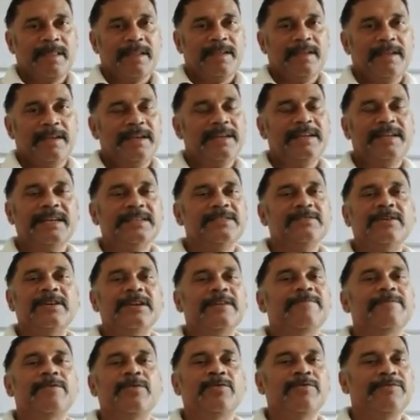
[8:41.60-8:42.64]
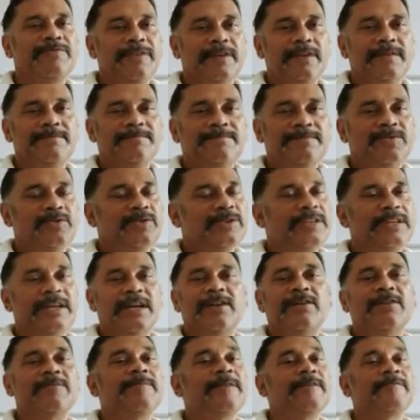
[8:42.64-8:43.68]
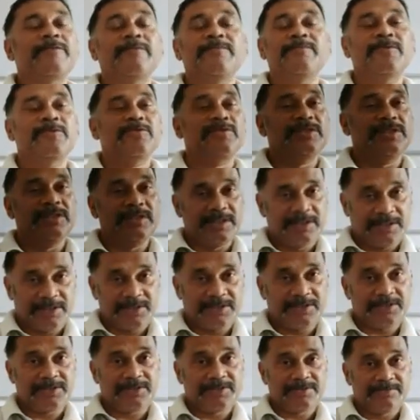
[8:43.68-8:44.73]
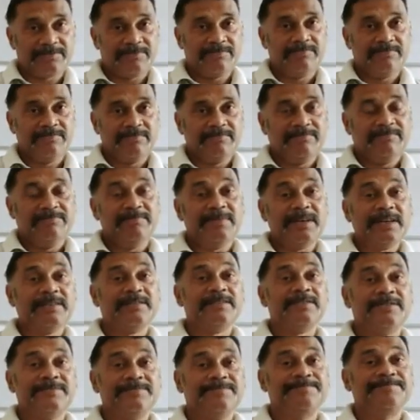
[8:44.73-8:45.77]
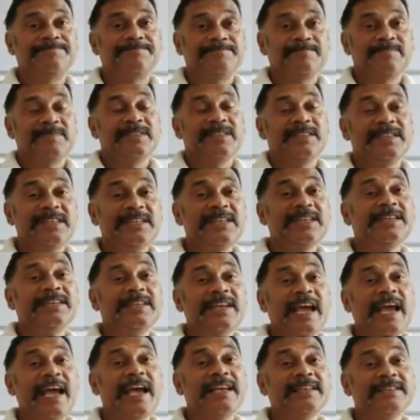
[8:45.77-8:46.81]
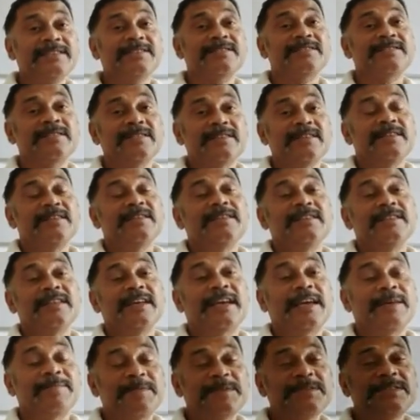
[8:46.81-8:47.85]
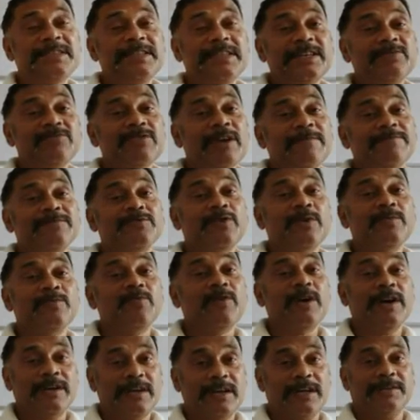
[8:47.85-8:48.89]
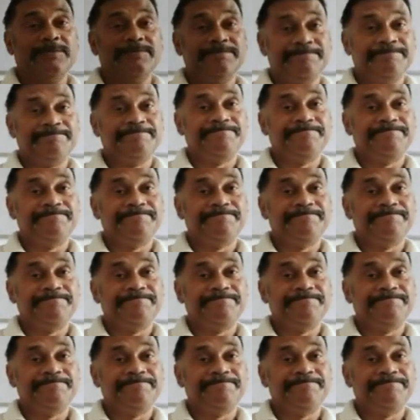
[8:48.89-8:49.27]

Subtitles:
it does not have chlorophyll, so it cannot perform photosynthesis, but it has the capacity to absorb water.